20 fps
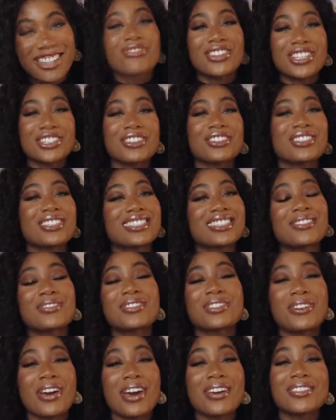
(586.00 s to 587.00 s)
be sure to
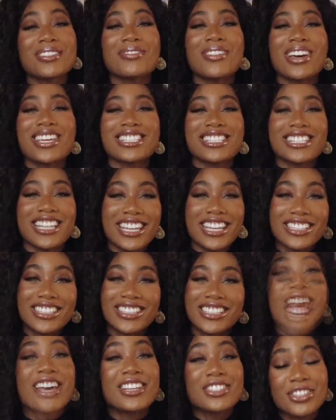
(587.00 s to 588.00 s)
subscribe subscribe to my
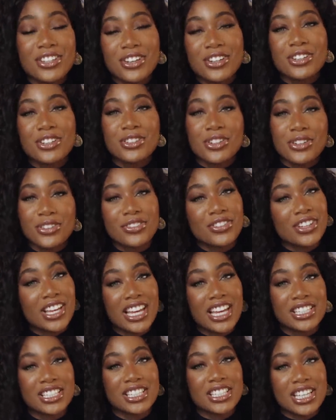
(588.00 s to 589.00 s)
channel and turn your
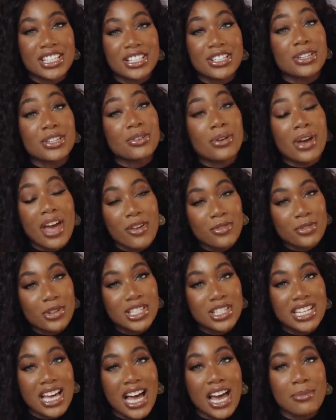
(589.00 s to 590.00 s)
notifications on so you know every
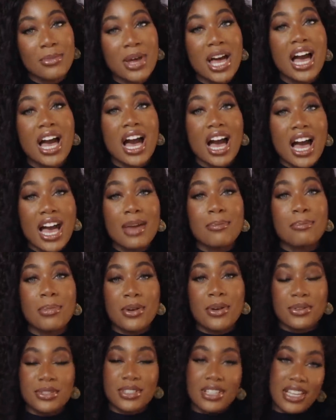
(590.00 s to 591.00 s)
time I
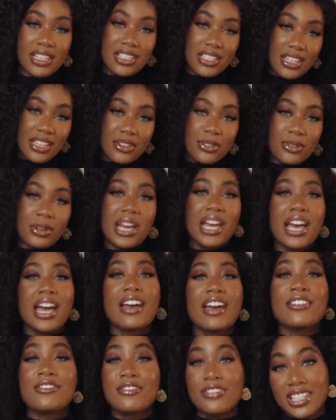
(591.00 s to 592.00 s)
post a new
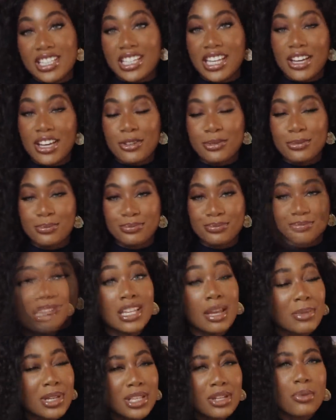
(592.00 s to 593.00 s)
video.
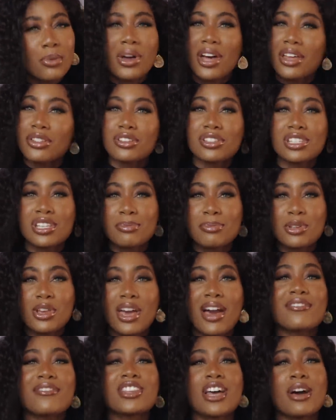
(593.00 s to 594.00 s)
Let me know what other tips you
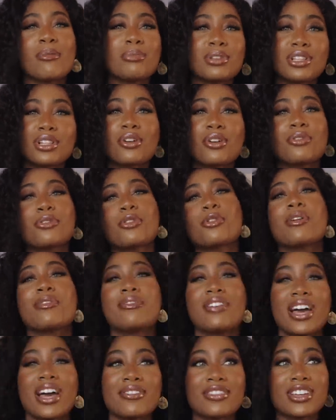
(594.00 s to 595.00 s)
have down below for
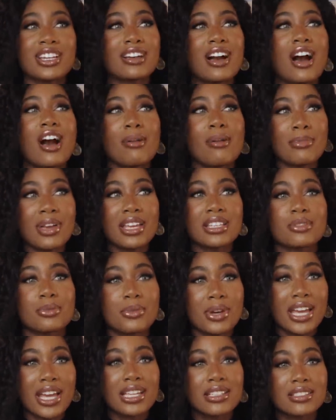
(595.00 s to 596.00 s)
reviving hot mess
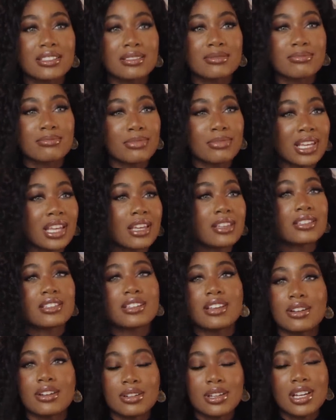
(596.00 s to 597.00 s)
wigs because you
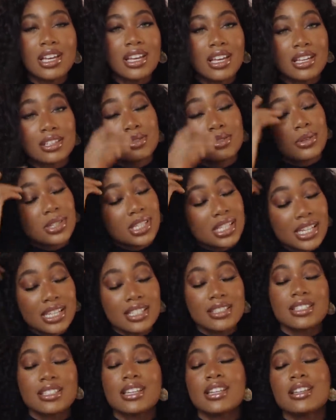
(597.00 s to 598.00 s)
know it's
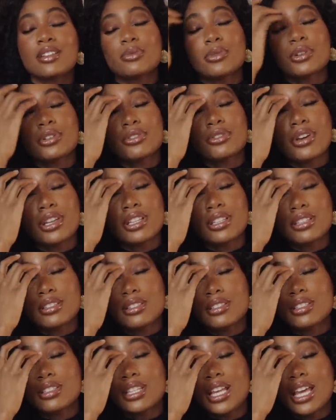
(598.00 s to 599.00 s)
2019 we're trying to
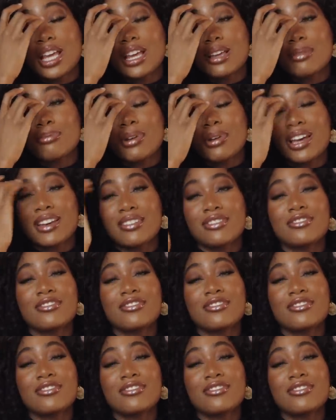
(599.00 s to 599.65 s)
slay by